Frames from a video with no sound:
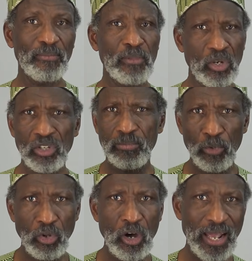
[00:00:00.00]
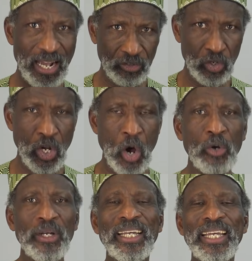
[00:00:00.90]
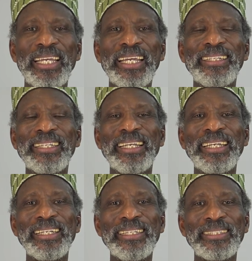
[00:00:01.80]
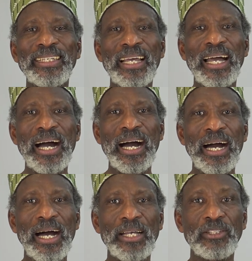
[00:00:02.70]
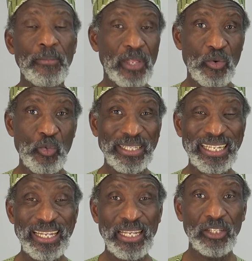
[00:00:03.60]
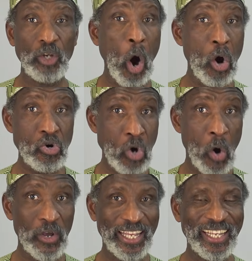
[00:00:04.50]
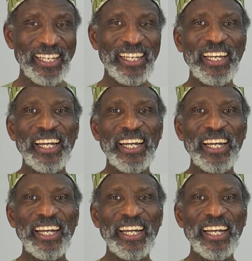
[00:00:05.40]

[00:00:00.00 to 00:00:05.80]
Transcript: because mudari', as you know, it is something which is ongoing